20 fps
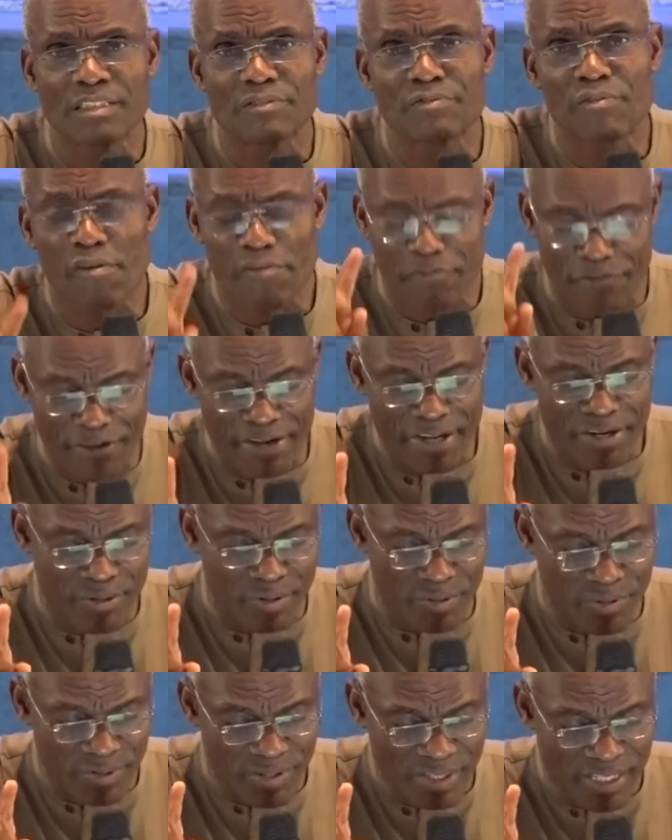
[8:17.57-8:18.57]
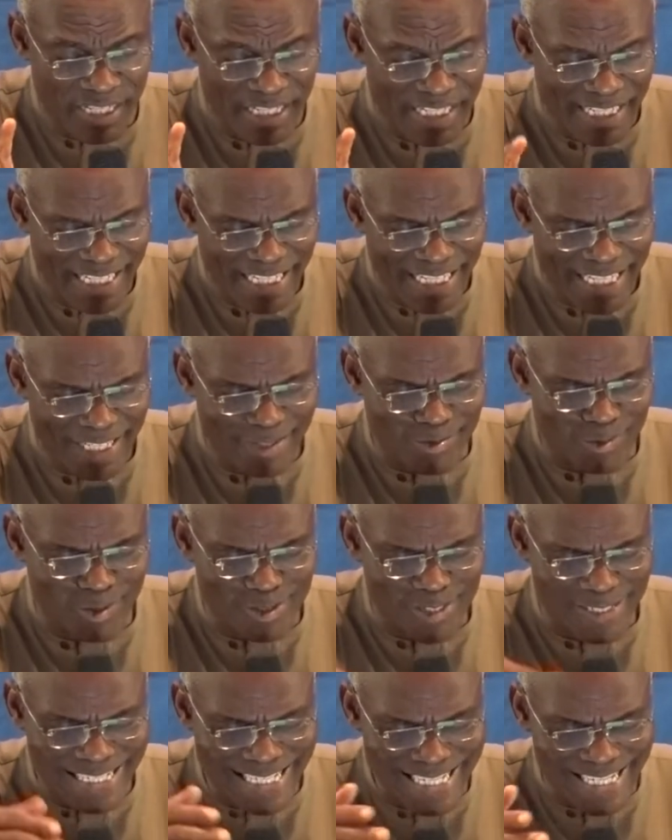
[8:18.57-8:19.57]
For Pharaoh, it
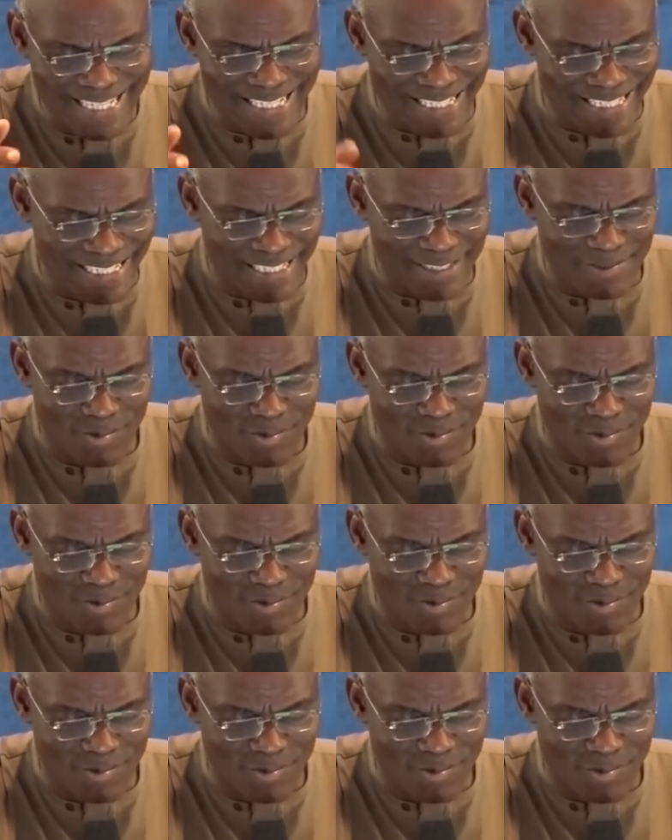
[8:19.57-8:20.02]
was easy.